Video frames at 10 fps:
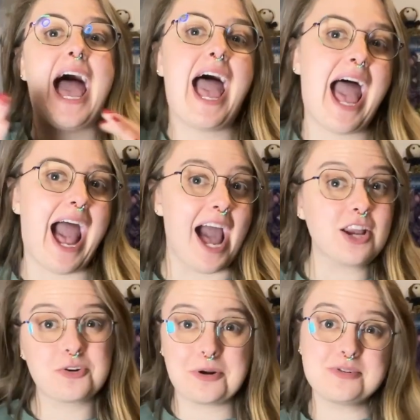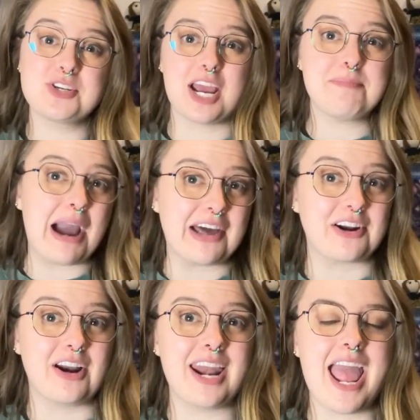hat crochet
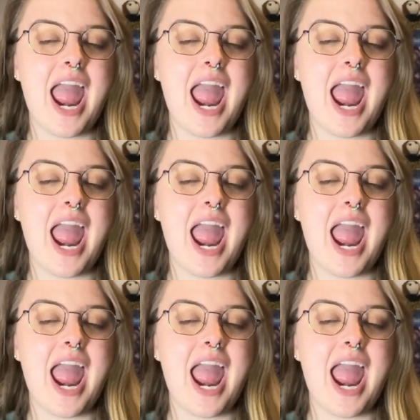pattern,